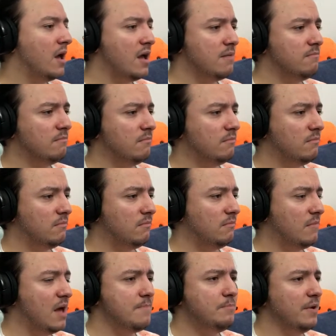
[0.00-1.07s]
I'm
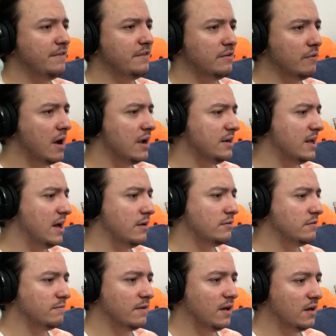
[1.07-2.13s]
busy right
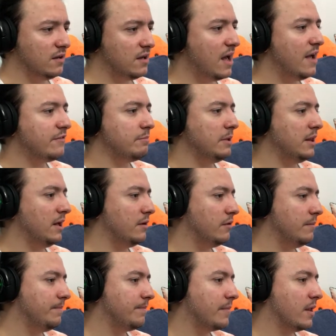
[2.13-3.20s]
now. Just, ask me
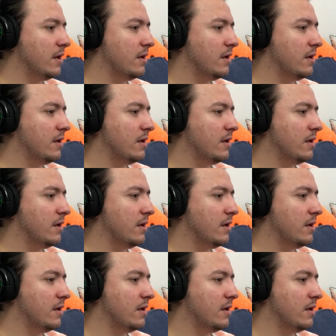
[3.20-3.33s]
later.